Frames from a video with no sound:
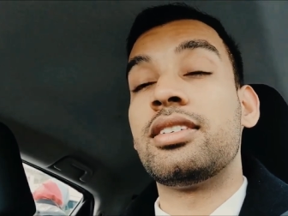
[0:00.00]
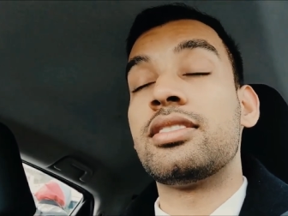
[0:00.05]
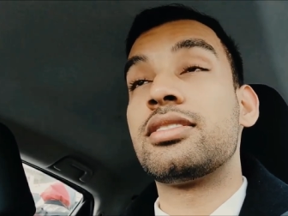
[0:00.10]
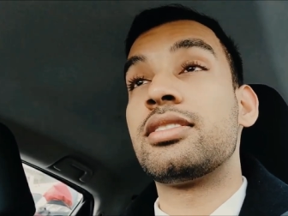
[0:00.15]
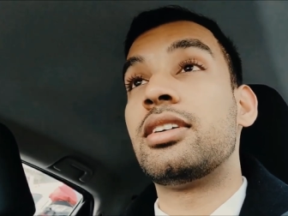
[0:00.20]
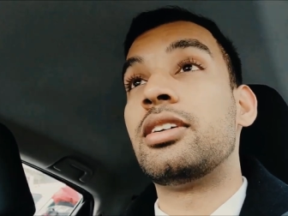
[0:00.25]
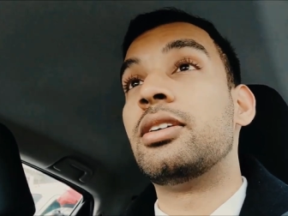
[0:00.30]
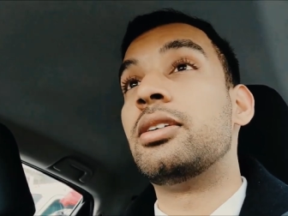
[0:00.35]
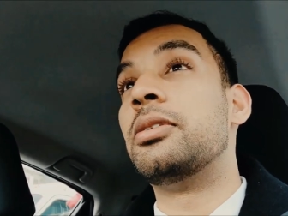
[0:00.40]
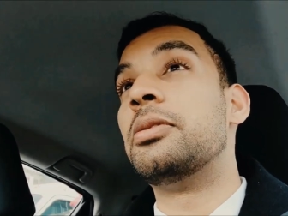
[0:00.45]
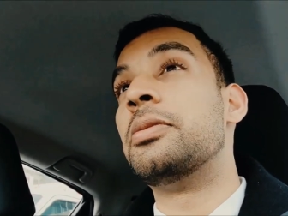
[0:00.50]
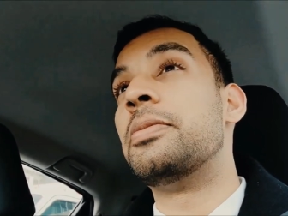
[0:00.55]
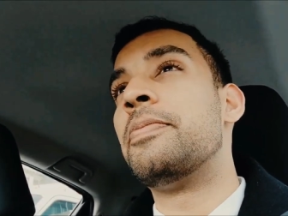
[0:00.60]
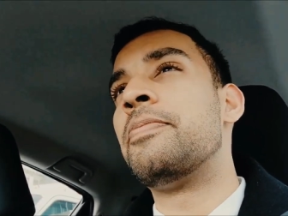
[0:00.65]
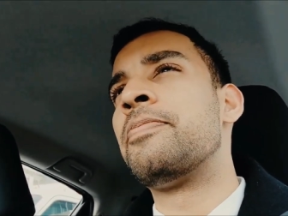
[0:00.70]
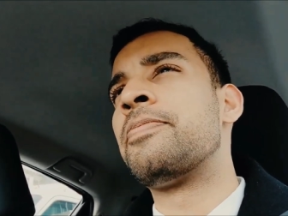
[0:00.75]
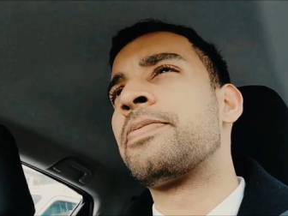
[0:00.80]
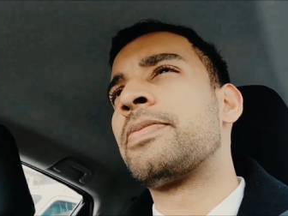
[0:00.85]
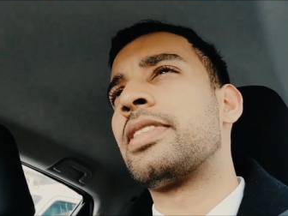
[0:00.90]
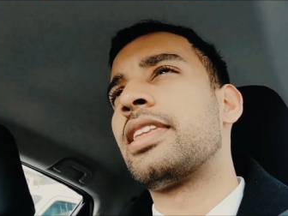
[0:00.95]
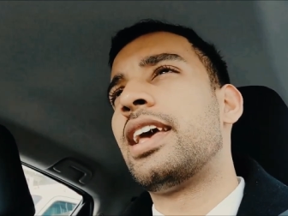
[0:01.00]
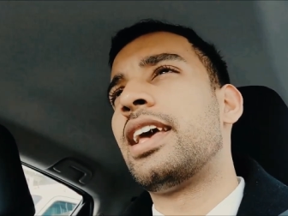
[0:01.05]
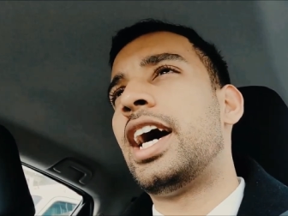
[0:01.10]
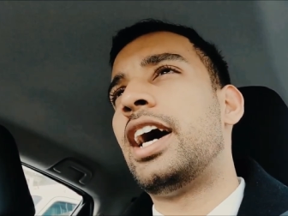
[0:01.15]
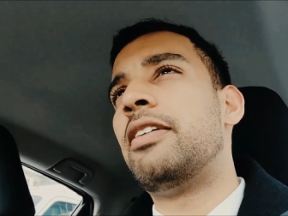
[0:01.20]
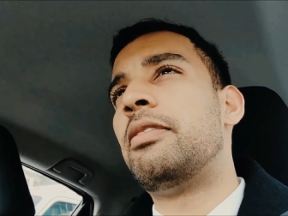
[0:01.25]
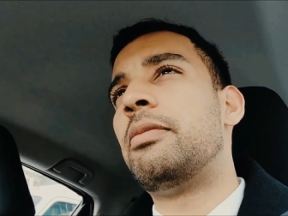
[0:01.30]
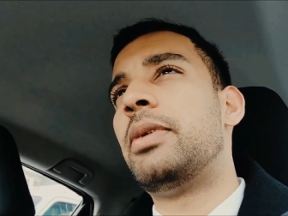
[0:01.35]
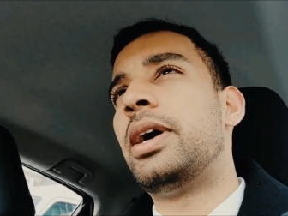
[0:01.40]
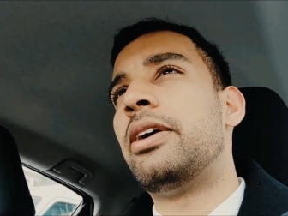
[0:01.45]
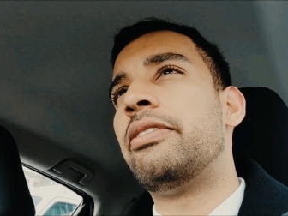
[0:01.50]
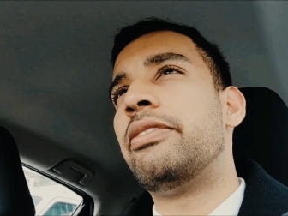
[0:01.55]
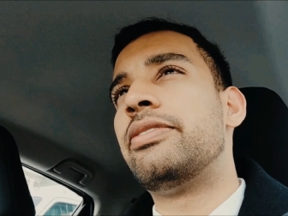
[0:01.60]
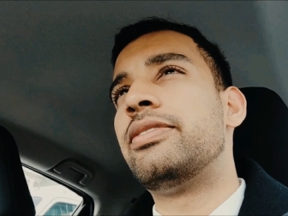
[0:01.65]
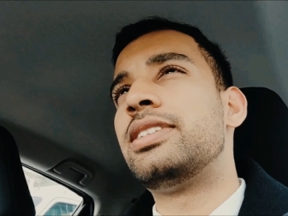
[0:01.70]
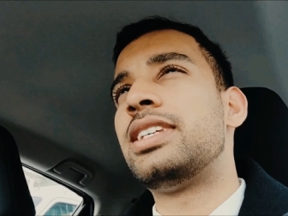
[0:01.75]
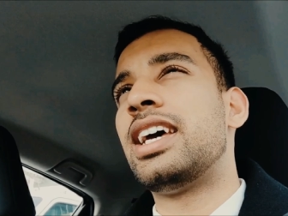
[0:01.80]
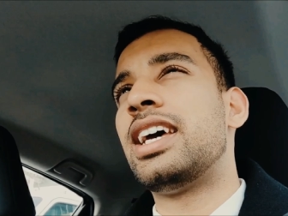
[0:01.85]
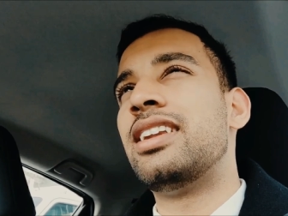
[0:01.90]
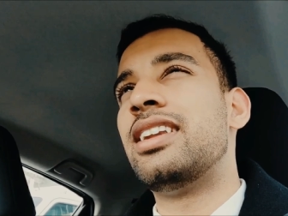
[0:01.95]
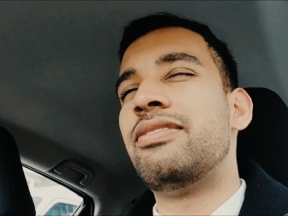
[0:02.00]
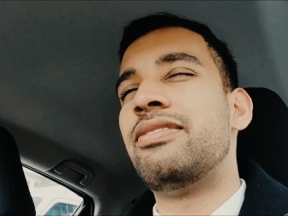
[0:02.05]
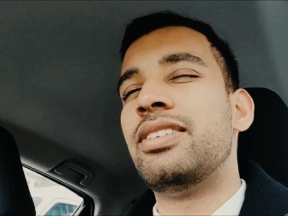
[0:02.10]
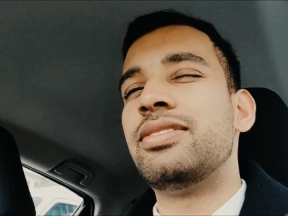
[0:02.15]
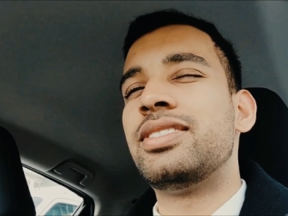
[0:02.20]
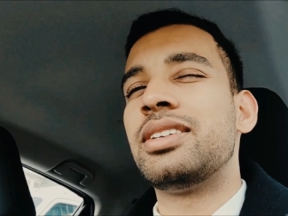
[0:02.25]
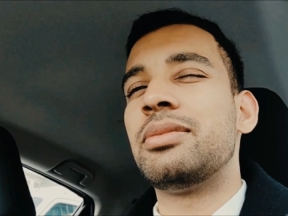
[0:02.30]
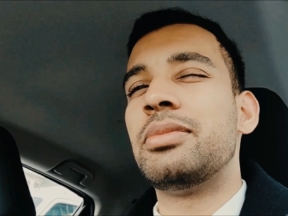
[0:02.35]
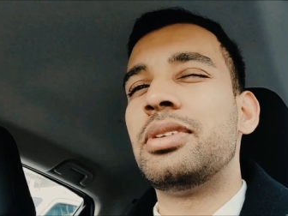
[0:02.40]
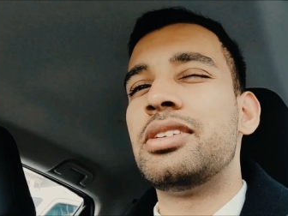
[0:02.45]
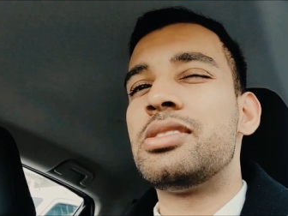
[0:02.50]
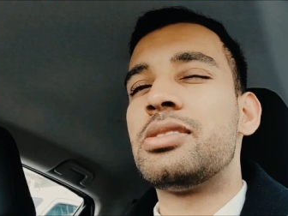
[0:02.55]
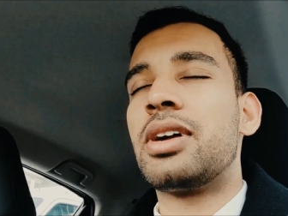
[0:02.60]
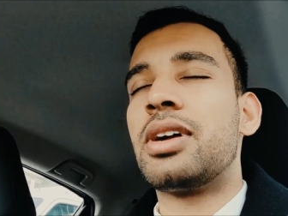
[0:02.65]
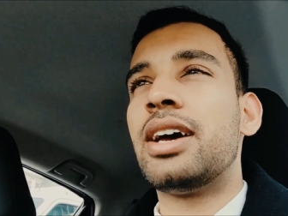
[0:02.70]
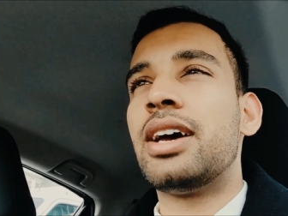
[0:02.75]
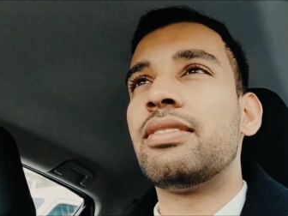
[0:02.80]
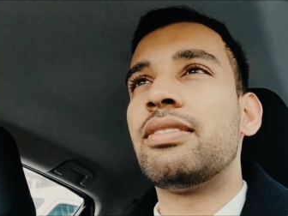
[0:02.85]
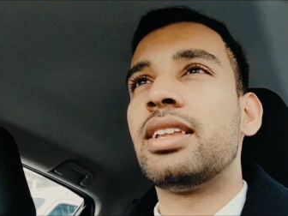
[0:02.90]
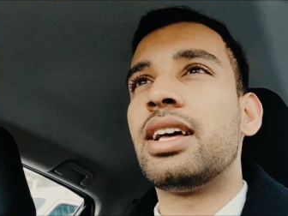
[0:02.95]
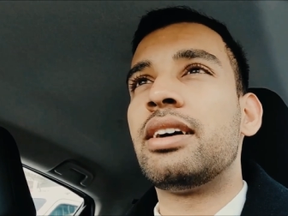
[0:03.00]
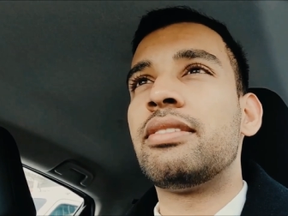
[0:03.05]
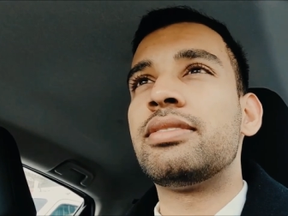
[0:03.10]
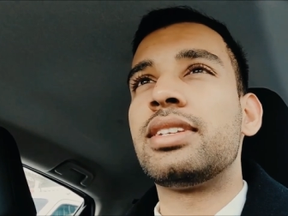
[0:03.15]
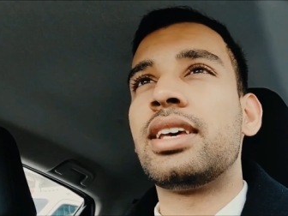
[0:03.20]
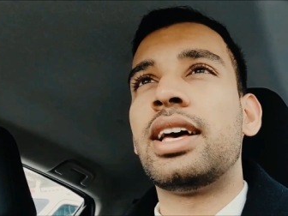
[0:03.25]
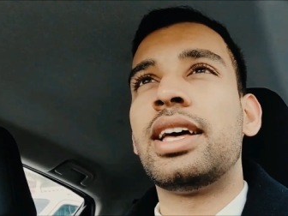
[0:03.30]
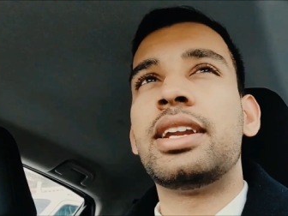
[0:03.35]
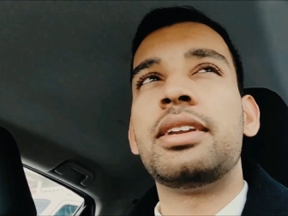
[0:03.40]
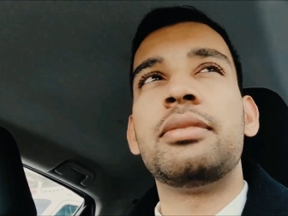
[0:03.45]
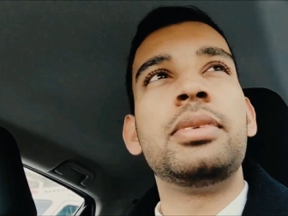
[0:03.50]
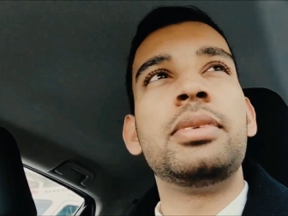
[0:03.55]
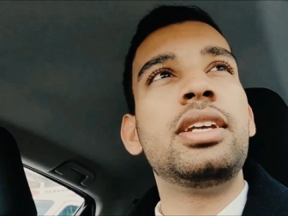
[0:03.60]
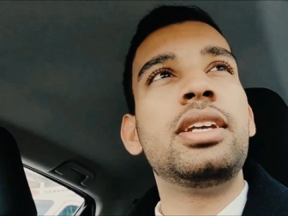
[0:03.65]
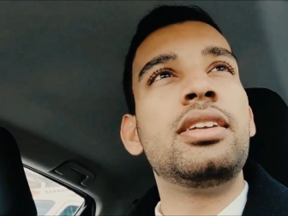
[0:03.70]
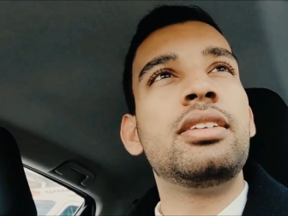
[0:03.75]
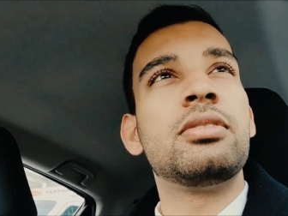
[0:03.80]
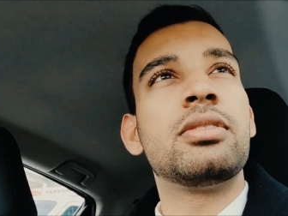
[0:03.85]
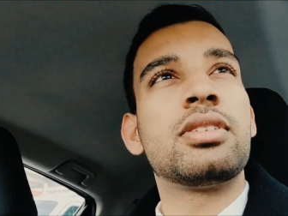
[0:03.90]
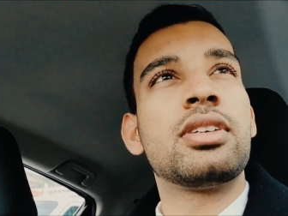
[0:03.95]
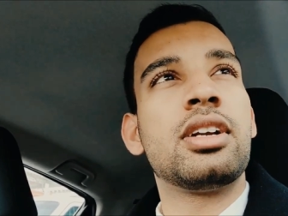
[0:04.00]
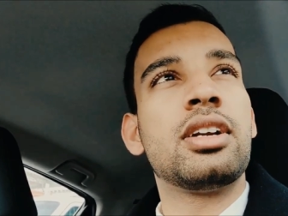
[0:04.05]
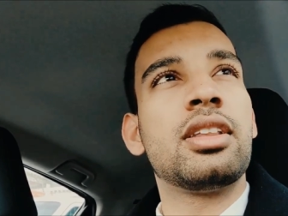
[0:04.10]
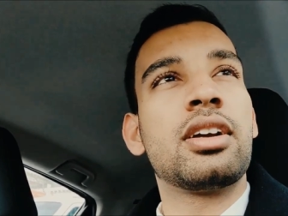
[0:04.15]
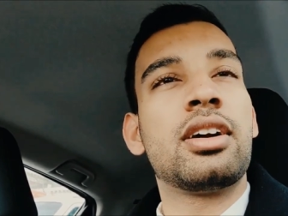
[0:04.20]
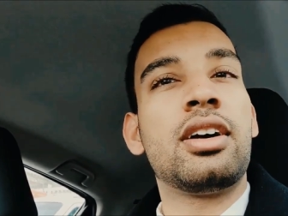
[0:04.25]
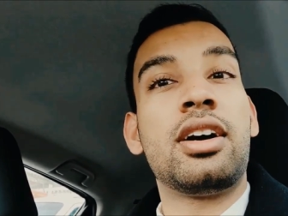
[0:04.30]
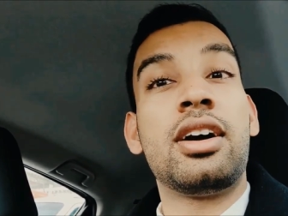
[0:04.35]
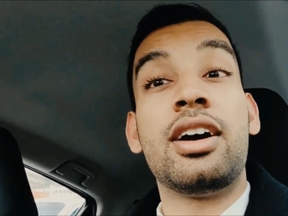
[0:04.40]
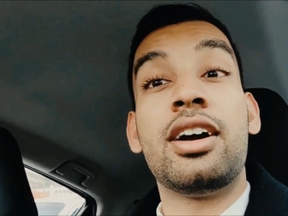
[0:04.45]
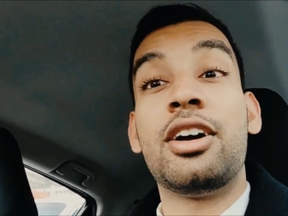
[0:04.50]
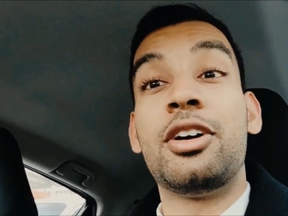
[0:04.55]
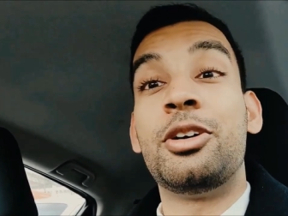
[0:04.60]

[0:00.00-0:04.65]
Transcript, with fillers: So I have about 10 15 minute drive left ahead of me, return the car.